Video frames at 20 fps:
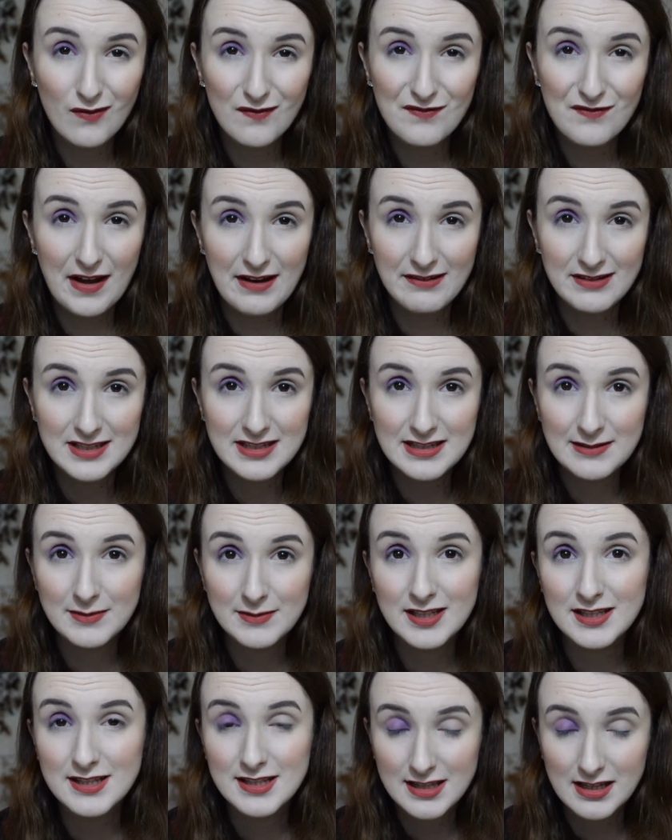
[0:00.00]
very
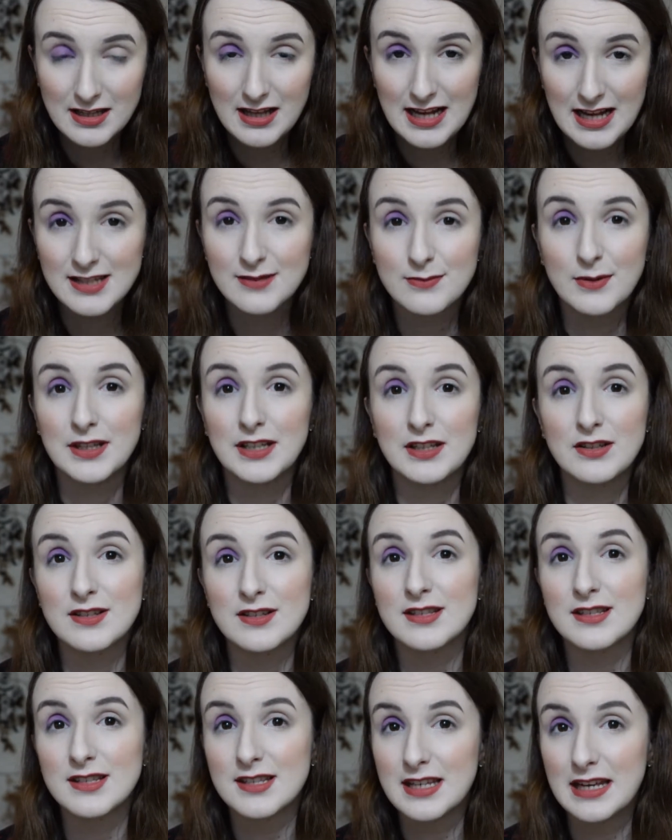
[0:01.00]
similar to the last one. It
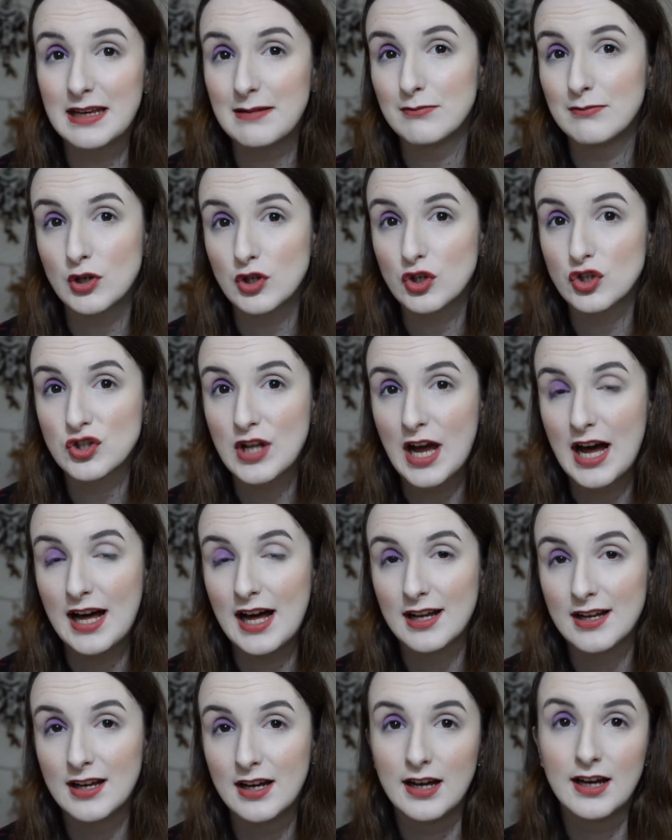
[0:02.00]
doesn't seem much
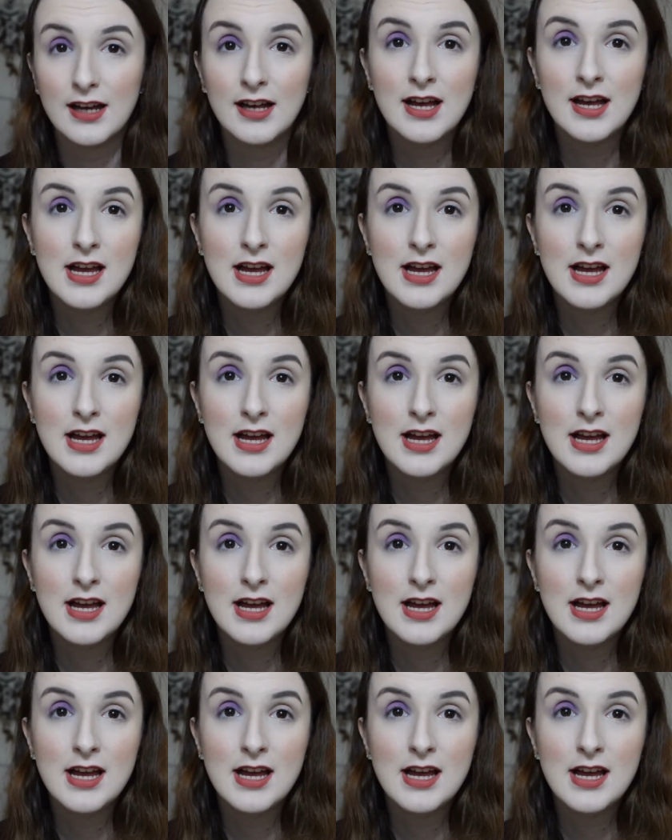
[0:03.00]
darker.